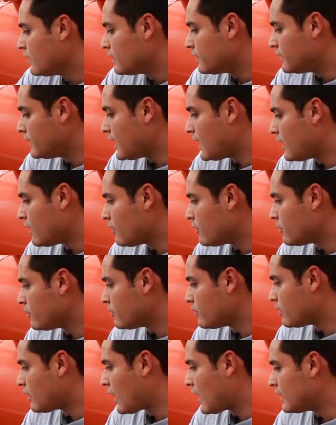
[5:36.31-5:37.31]
now
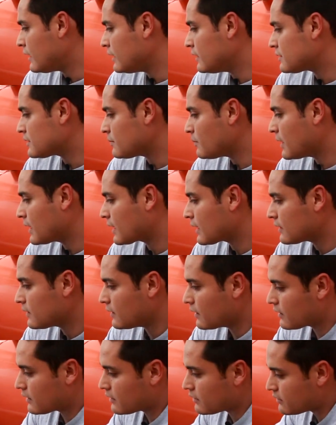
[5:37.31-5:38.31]
I need to make it
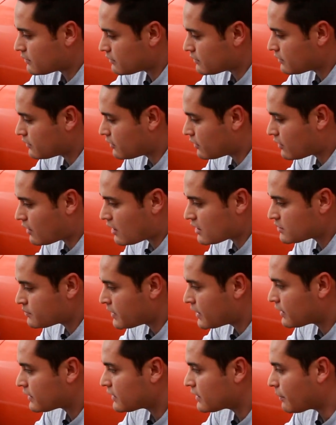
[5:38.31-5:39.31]
look, you know,
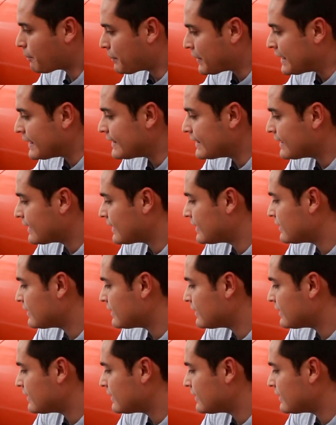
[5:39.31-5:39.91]
cosmetically appealing.